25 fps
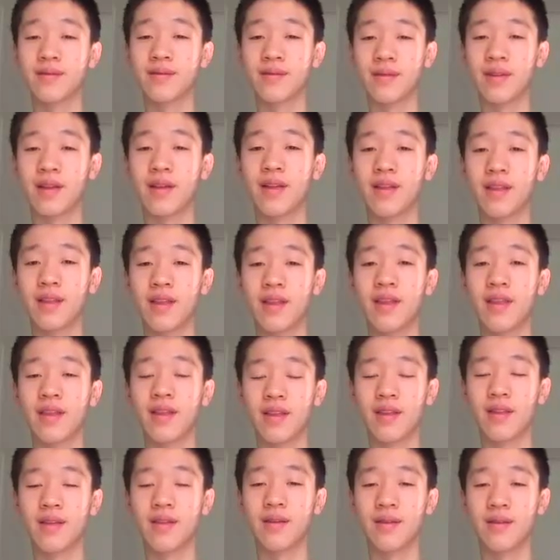
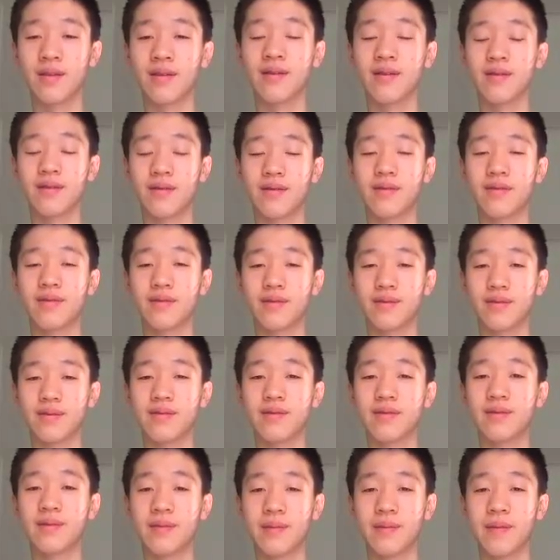
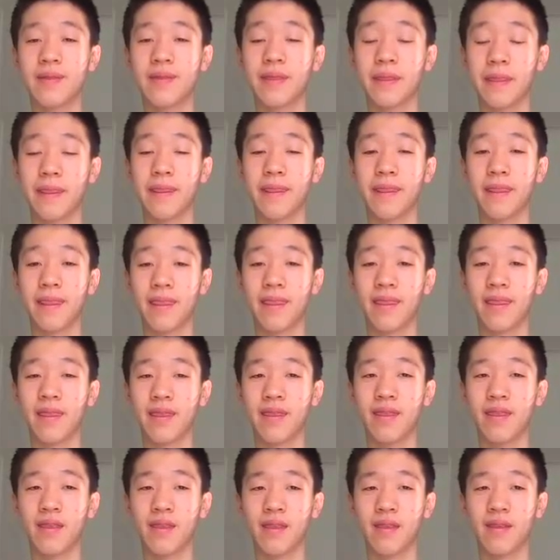
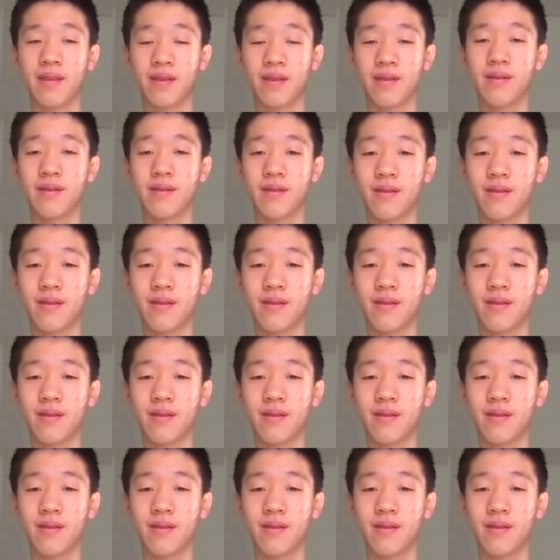The person shown says nothing.